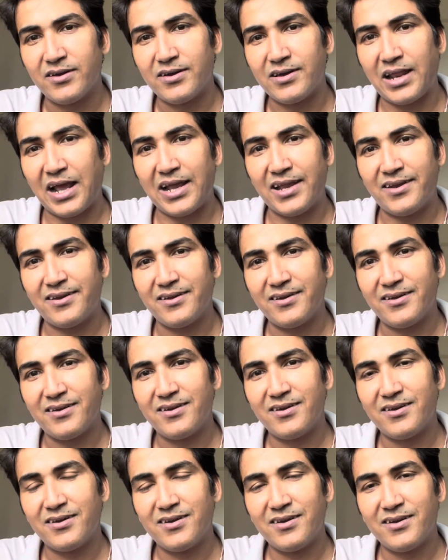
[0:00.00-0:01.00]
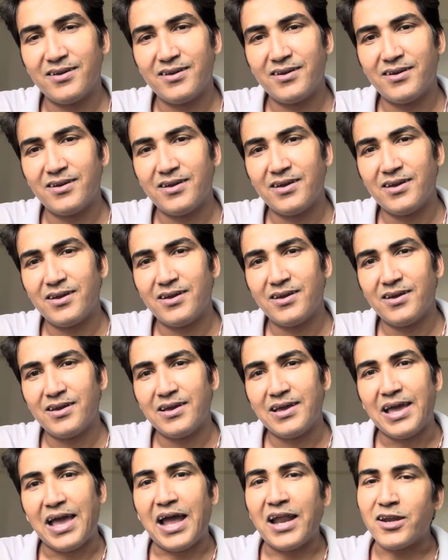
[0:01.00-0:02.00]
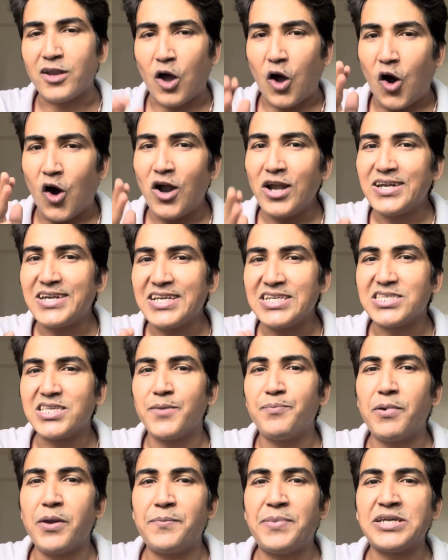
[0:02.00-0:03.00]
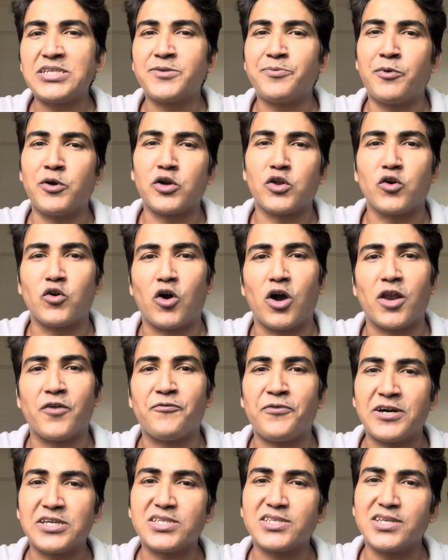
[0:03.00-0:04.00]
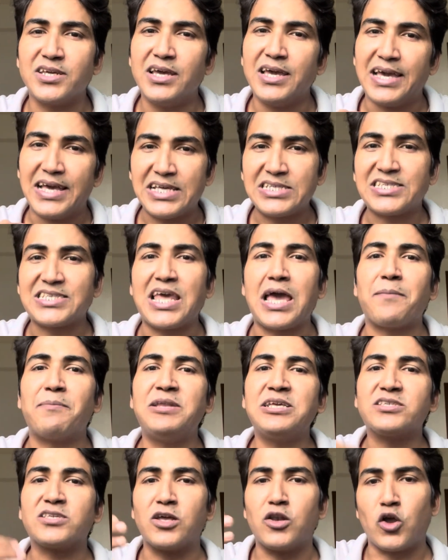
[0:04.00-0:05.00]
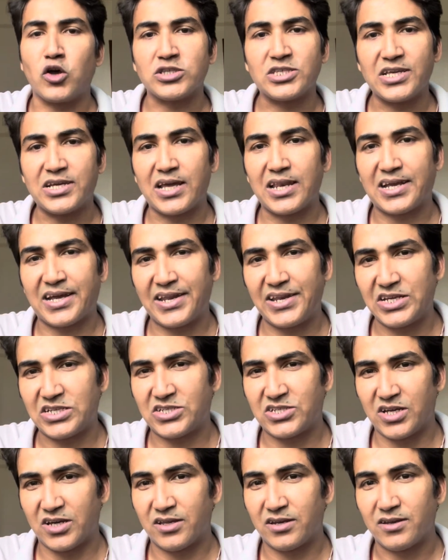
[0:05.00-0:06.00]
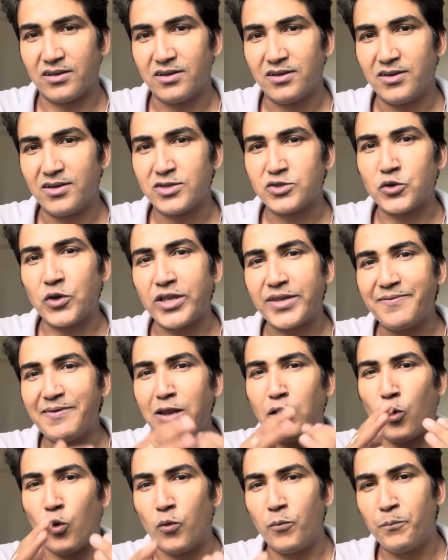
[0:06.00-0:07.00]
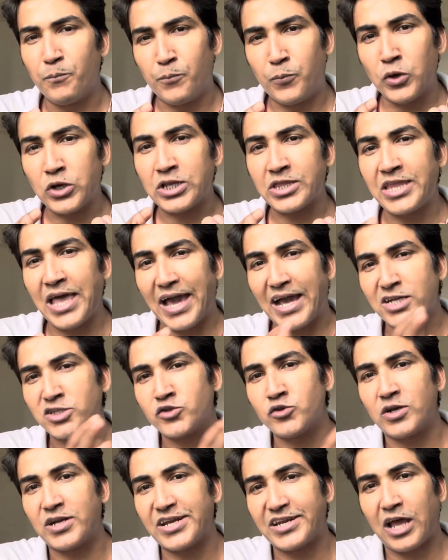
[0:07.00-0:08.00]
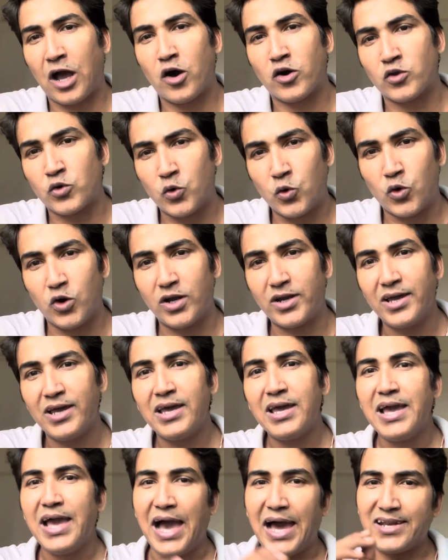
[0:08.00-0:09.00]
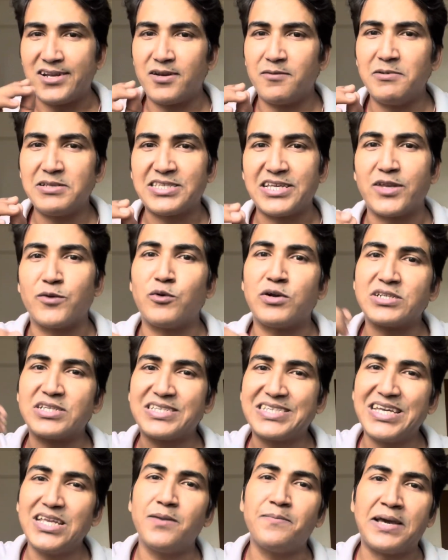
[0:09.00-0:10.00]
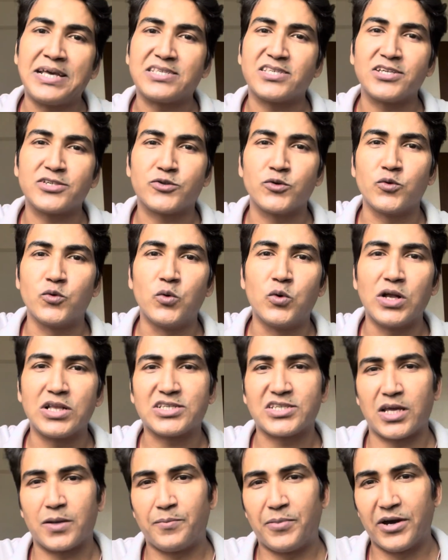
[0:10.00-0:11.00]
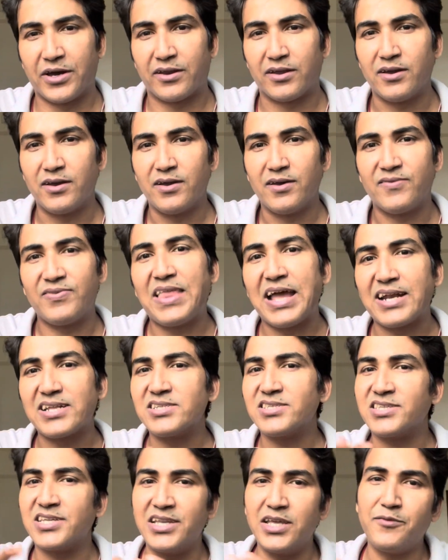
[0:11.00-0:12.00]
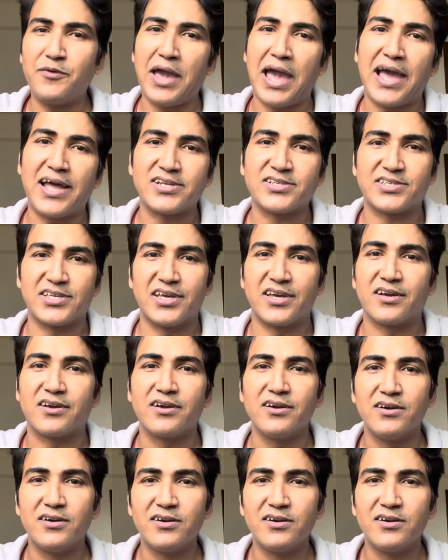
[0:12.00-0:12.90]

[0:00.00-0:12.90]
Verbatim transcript: right? And all TCP based protocol first establish a logical connection. So it will put the actual data on hold and it will send one SYN message to Google server. That is three-way handshake,